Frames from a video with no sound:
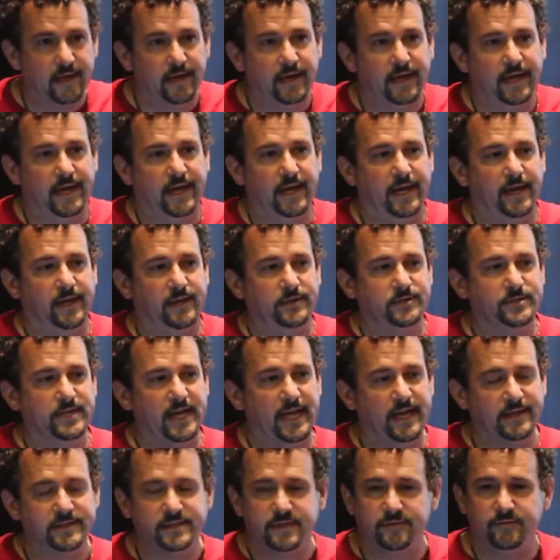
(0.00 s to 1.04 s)
And
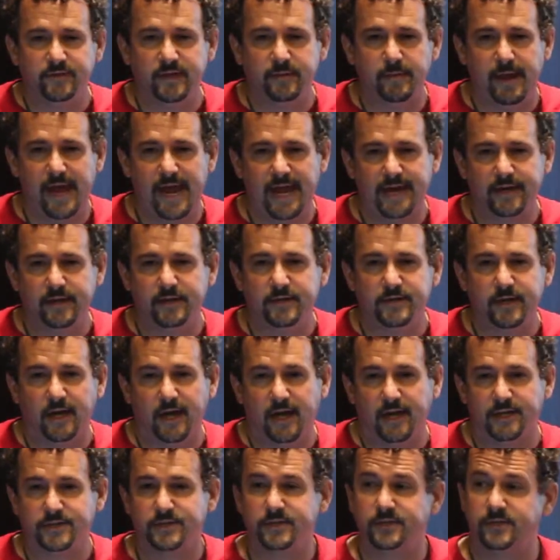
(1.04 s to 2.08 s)
Johnson v.
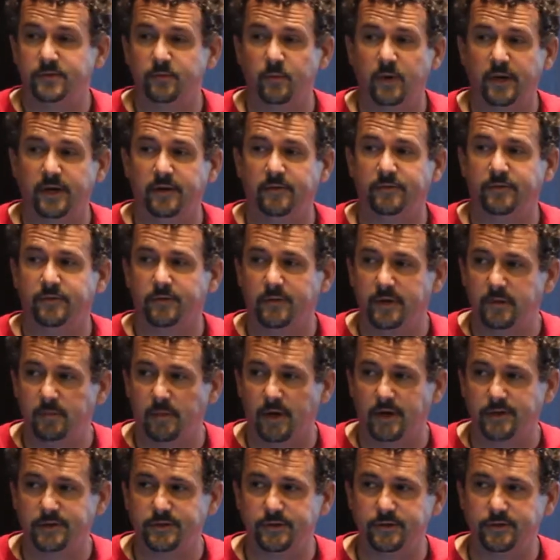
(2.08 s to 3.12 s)
McIntosh is one of three
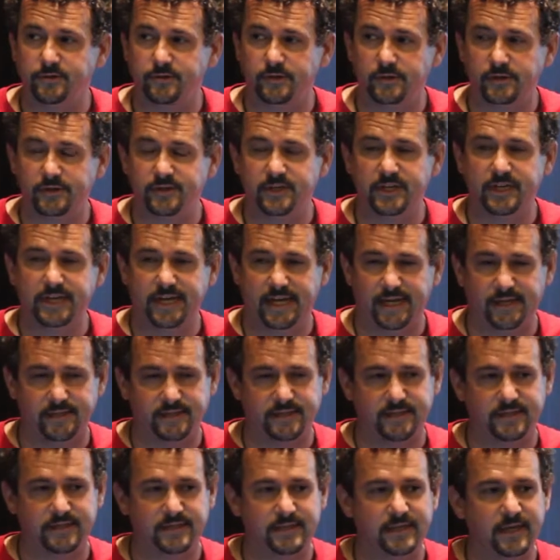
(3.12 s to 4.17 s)
Marshall Trilogy
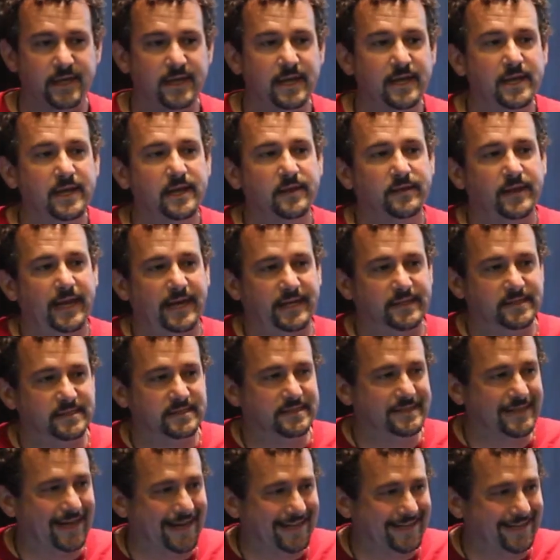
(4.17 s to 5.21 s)
cases that is
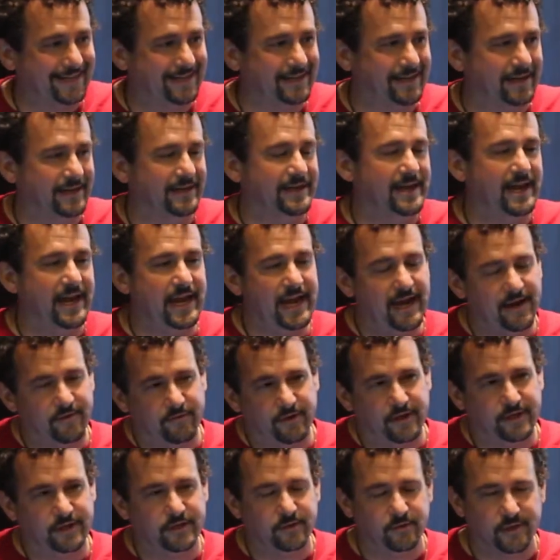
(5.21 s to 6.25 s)
cited in
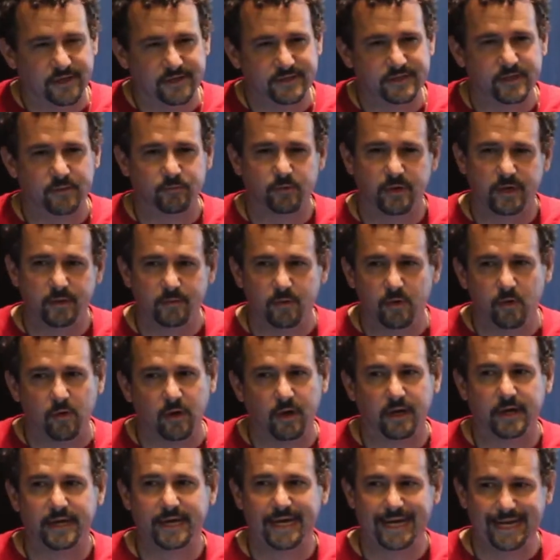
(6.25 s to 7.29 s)
every U.S. Supreme
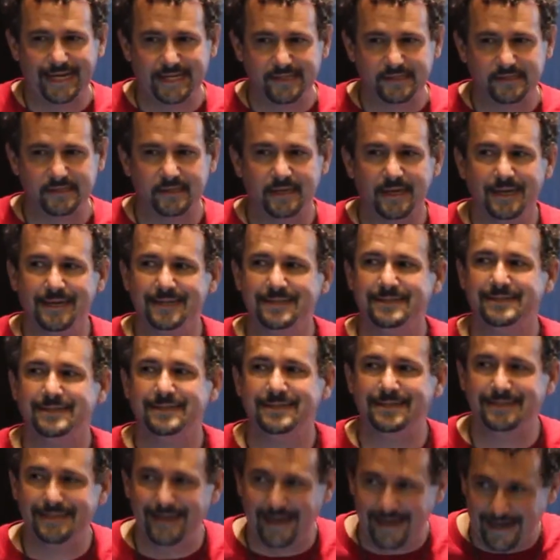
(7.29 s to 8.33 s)
Court case
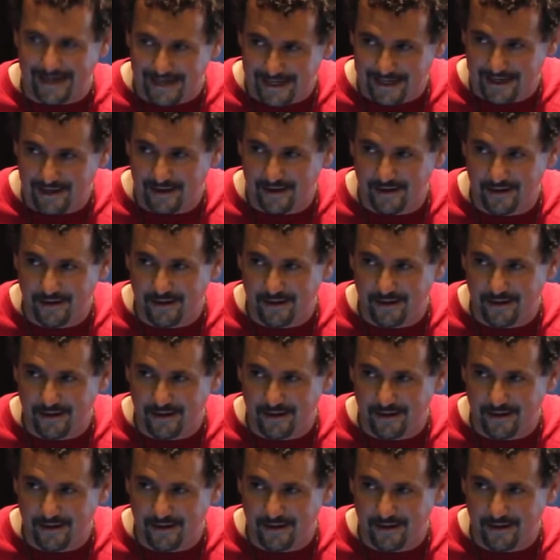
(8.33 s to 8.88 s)
today.